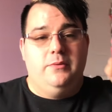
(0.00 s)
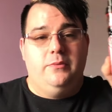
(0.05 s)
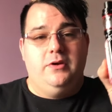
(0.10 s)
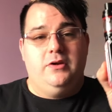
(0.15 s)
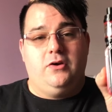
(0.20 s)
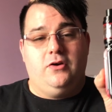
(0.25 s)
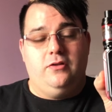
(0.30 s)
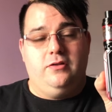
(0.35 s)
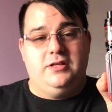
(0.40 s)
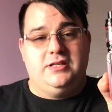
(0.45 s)

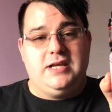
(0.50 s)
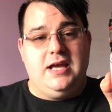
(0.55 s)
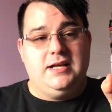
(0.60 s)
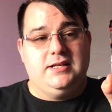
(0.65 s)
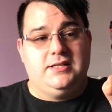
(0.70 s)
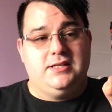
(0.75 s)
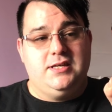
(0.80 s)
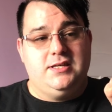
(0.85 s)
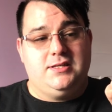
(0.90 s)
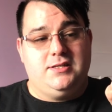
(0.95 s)
We've got the
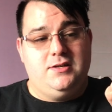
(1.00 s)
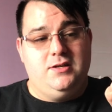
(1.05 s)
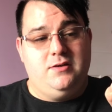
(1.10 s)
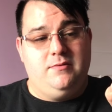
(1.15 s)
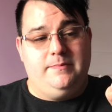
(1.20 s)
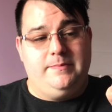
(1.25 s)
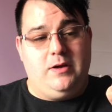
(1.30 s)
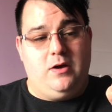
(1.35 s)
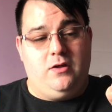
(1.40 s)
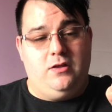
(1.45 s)
tank
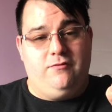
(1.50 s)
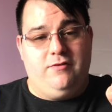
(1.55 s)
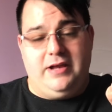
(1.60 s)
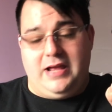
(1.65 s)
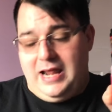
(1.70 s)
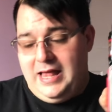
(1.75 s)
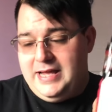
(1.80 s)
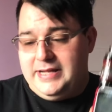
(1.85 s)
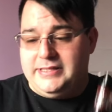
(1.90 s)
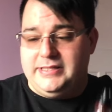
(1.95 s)
system on the
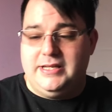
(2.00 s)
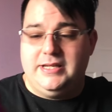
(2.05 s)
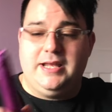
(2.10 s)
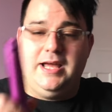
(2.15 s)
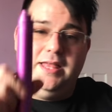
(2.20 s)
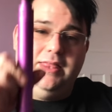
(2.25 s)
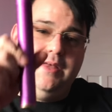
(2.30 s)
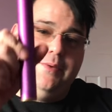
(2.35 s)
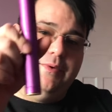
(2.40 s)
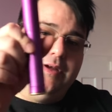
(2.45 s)
regulated, and